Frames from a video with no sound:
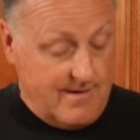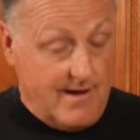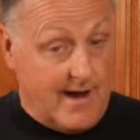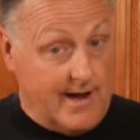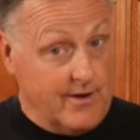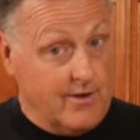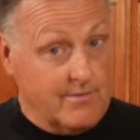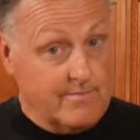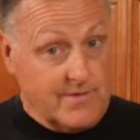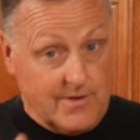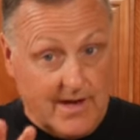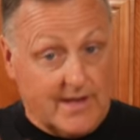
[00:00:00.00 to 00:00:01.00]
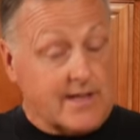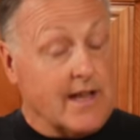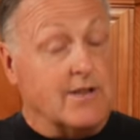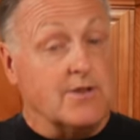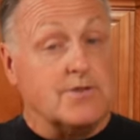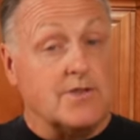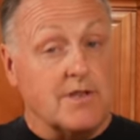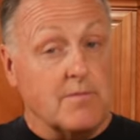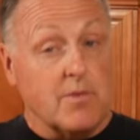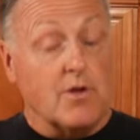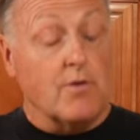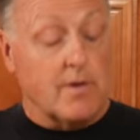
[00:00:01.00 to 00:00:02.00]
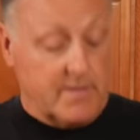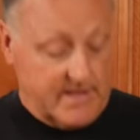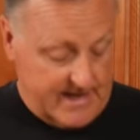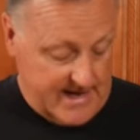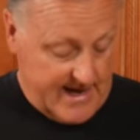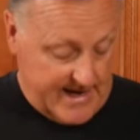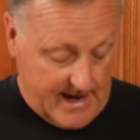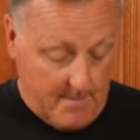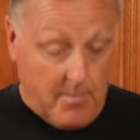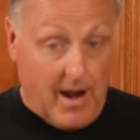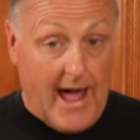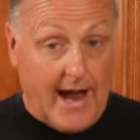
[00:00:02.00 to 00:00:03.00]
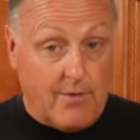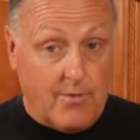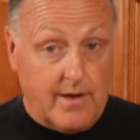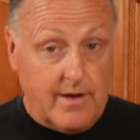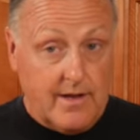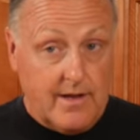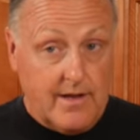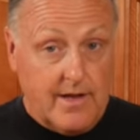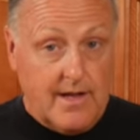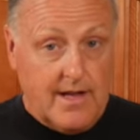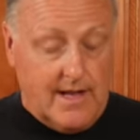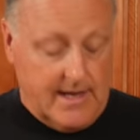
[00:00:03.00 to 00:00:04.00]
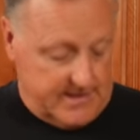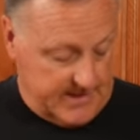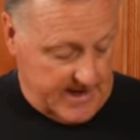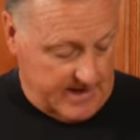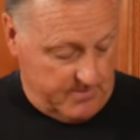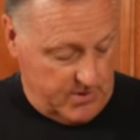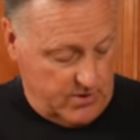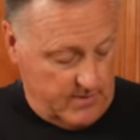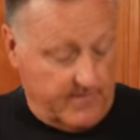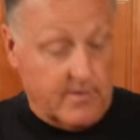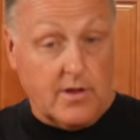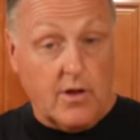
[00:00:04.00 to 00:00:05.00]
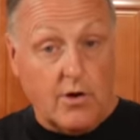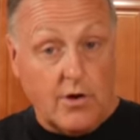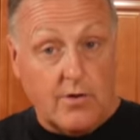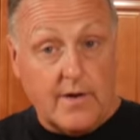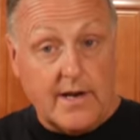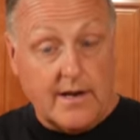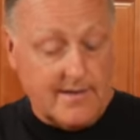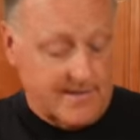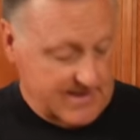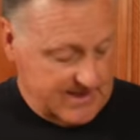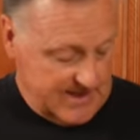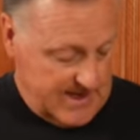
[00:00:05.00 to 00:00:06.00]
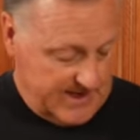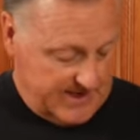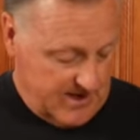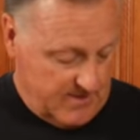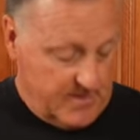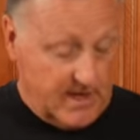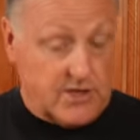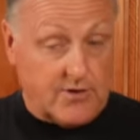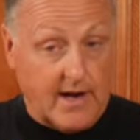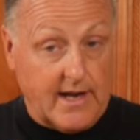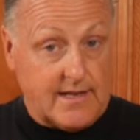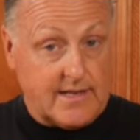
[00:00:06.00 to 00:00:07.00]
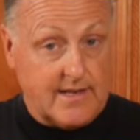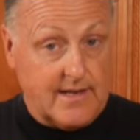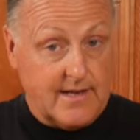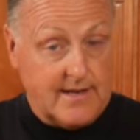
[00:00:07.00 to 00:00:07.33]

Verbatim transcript: I know you guys got used to the blue one, but today I got a black one. It's got a beautiful logo here that says SLB Drinks.